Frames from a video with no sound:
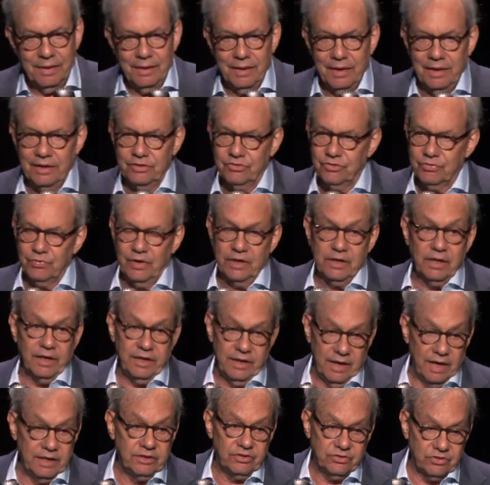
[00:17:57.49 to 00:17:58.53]
It's
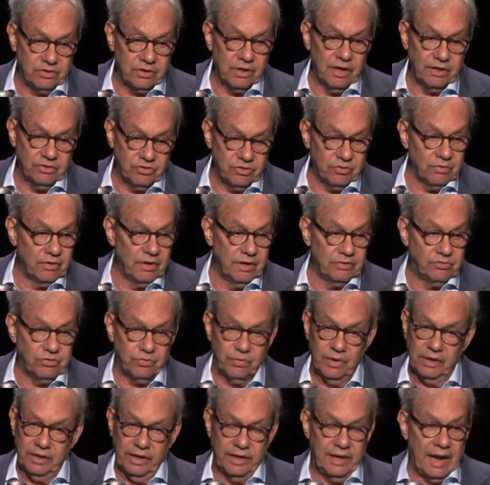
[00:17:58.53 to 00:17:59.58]

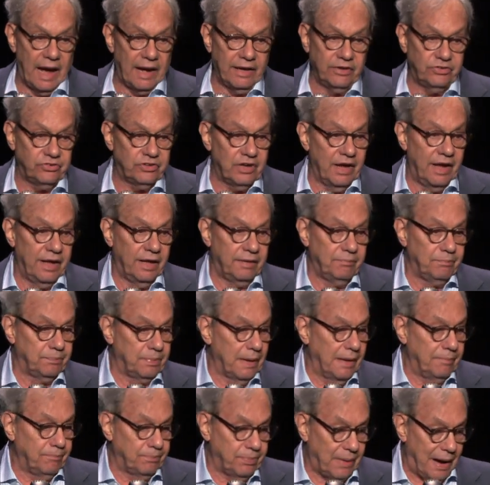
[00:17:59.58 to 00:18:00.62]
really nice,
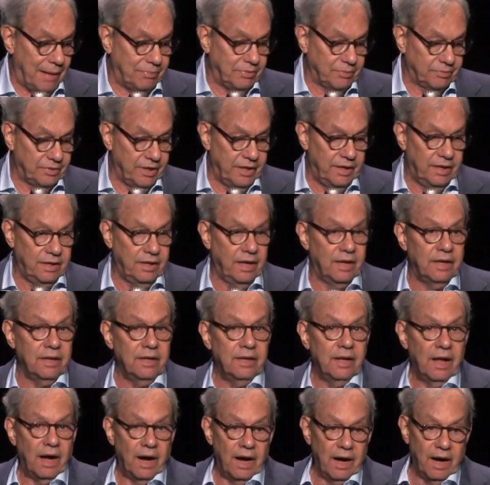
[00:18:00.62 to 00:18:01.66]
and probably
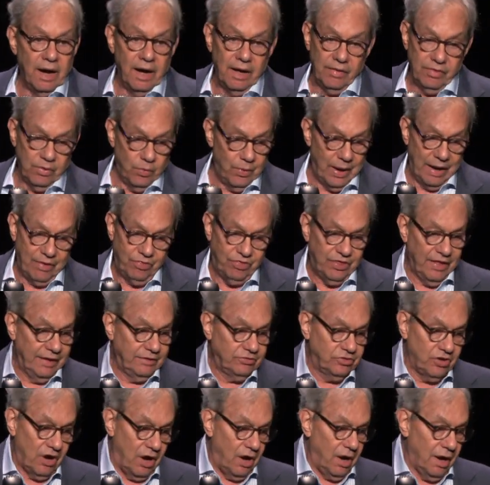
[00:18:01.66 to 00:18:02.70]
the way
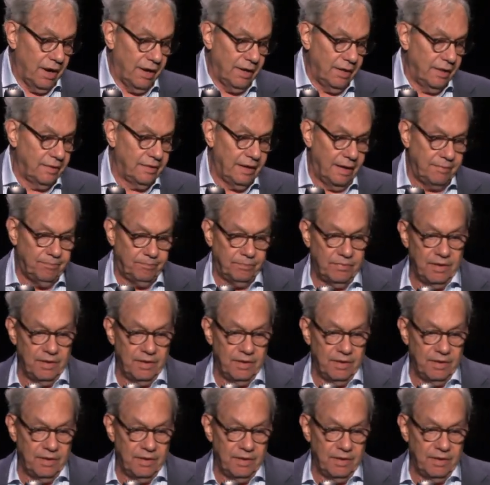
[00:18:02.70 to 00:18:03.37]
things are, they